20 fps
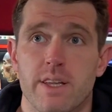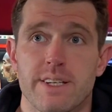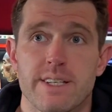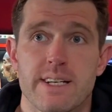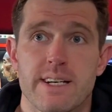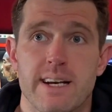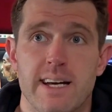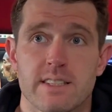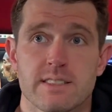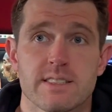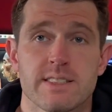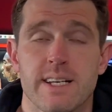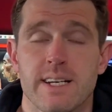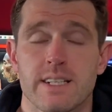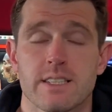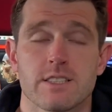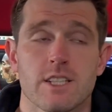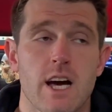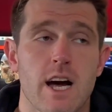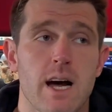did an
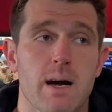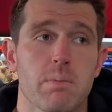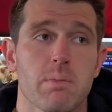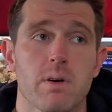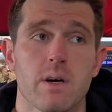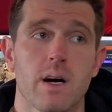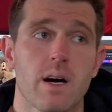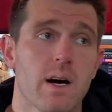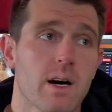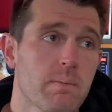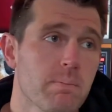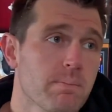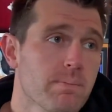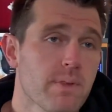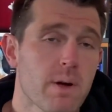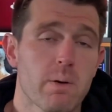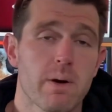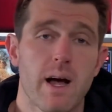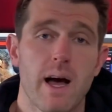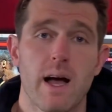outstanding job. Um,
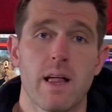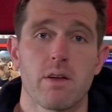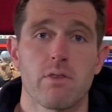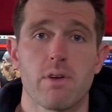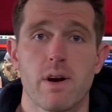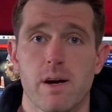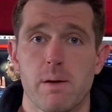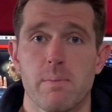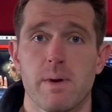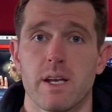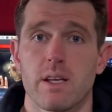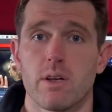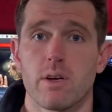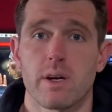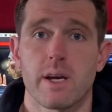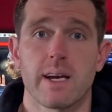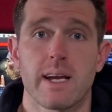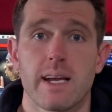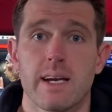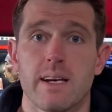I would highly recommend
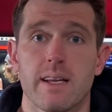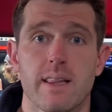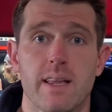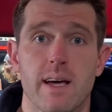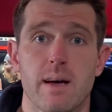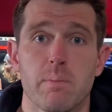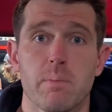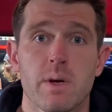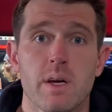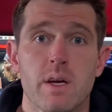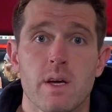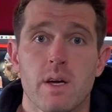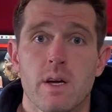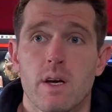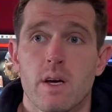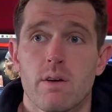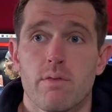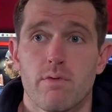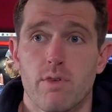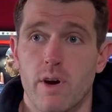looking into them
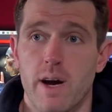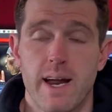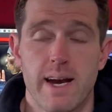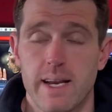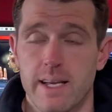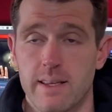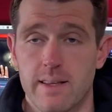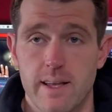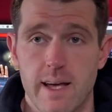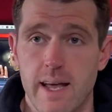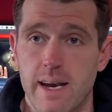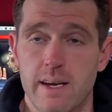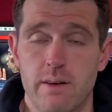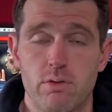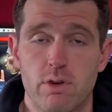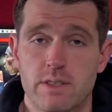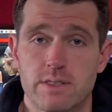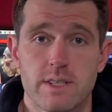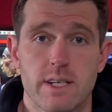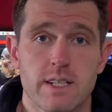for any any
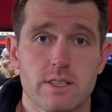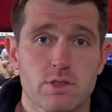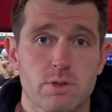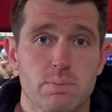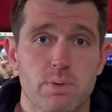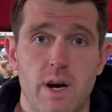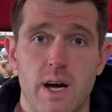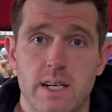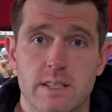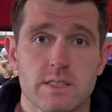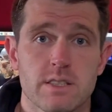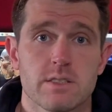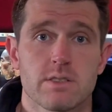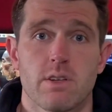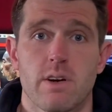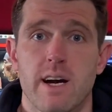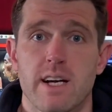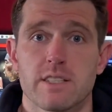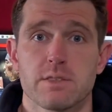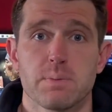residential proxies or
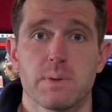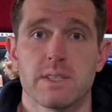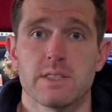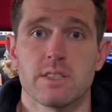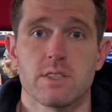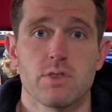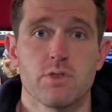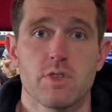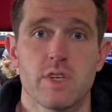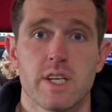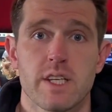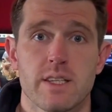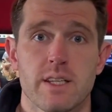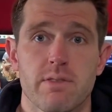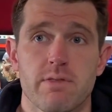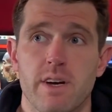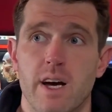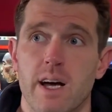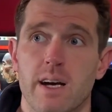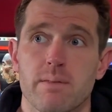ISPs that you need.
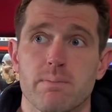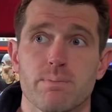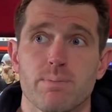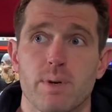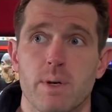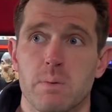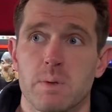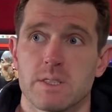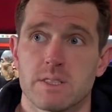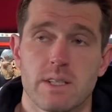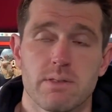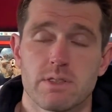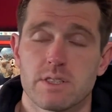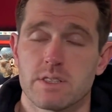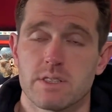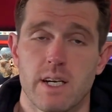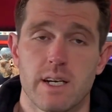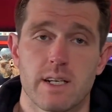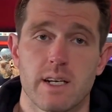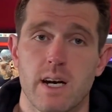They've got pretty much every
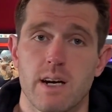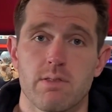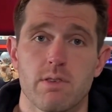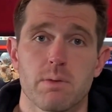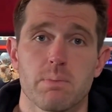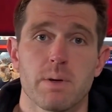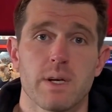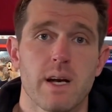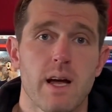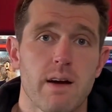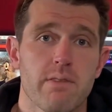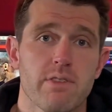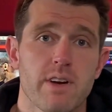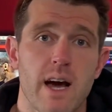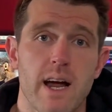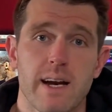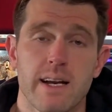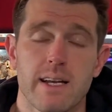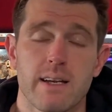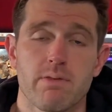site covered. But I've got
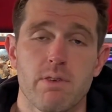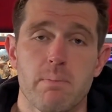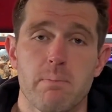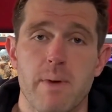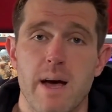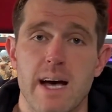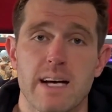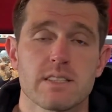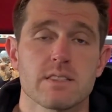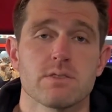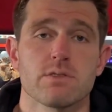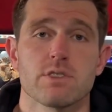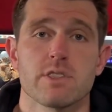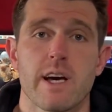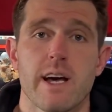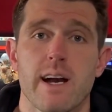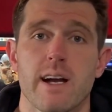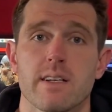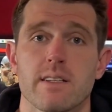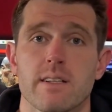to give a massive
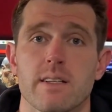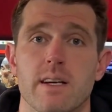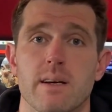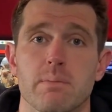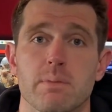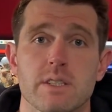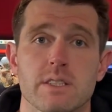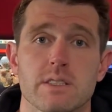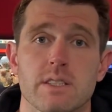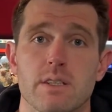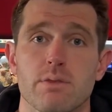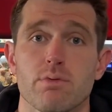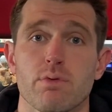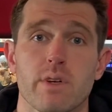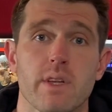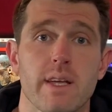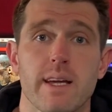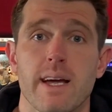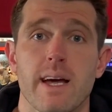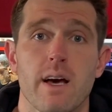shout out to them because they have
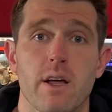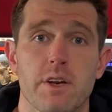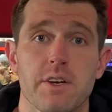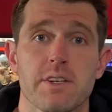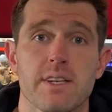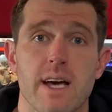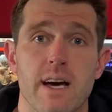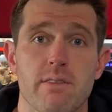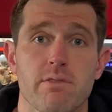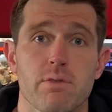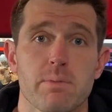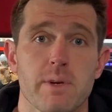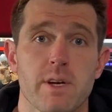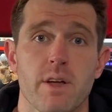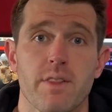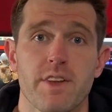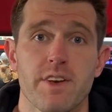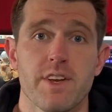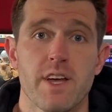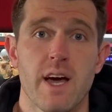really held it down for me on
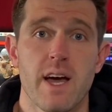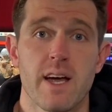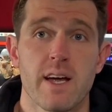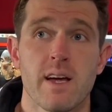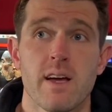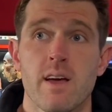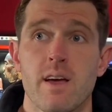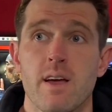the day